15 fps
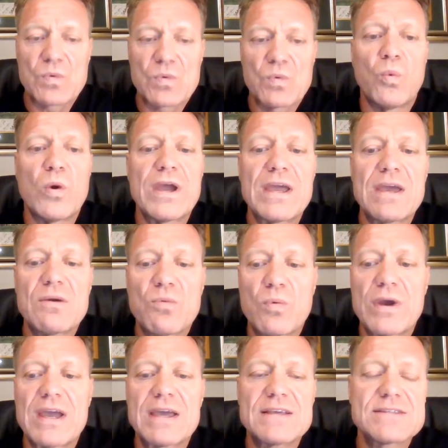
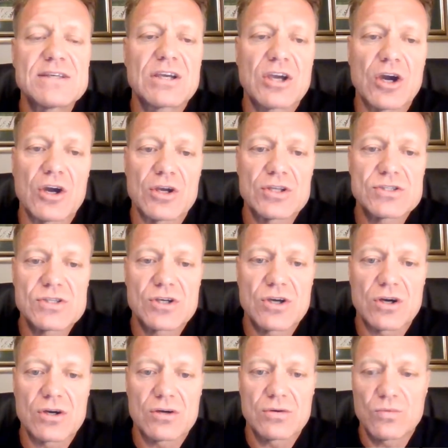where is it going to
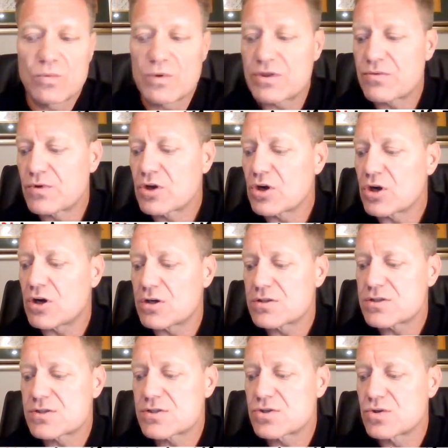go with
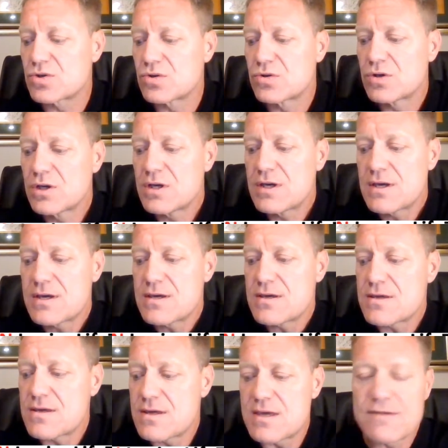regards to
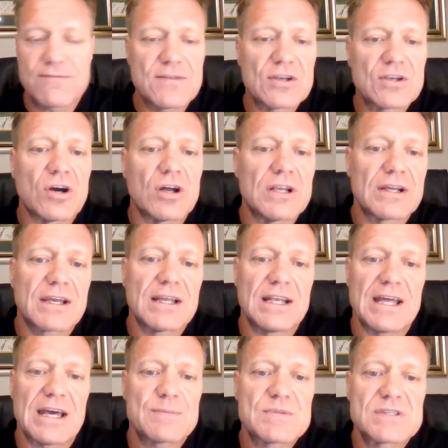if the dollar
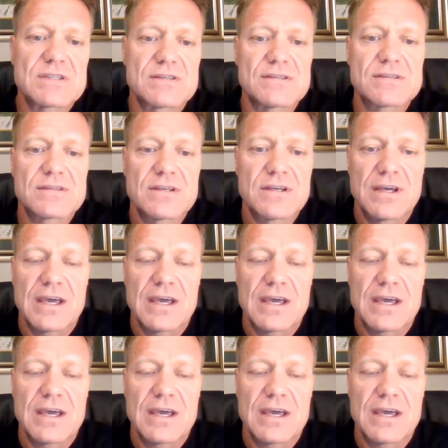collapses?